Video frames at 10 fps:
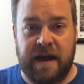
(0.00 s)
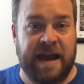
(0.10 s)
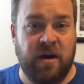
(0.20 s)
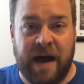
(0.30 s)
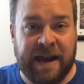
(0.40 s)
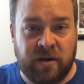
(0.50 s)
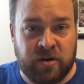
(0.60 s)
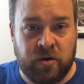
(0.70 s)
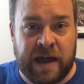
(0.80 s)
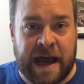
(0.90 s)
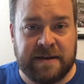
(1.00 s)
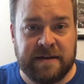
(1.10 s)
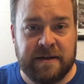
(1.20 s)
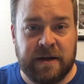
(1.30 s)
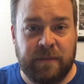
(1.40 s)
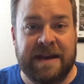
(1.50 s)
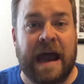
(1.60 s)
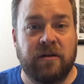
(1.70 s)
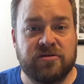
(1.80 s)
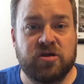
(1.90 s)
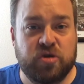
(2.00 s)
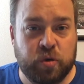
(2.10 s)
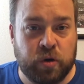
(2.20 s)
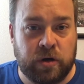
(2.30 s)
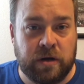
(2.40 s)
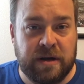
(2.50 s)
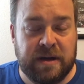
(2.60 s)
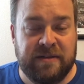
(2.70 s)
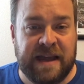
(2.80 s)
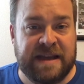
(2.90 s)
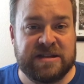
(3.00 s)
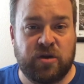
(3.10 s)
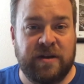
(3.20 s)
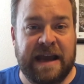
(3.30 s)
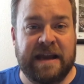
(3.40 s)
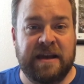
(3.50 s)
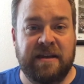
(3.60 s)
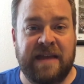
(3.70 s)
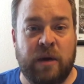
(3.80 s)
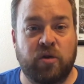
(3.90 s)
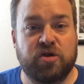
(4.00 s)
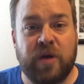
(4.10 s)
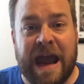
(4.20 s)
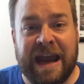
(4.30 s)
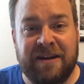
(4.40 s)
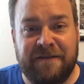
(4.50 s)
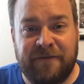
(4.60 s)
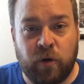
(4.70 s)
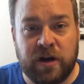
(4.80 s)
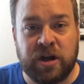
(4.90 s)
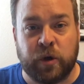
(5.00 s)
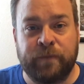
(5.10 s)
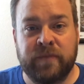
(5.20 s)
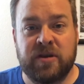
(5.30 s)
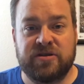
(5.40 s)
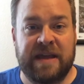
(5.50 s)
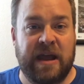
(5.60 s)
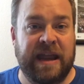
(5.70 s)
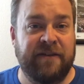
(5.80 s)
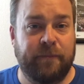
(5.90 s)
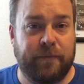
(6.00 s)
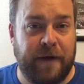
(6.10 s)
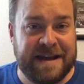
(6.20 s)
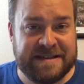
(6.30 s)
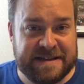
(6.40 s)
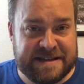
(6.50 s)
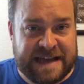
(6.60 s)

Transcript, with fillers: I know I don't do that. But now there's a tool that is created that will track it for you so that if prices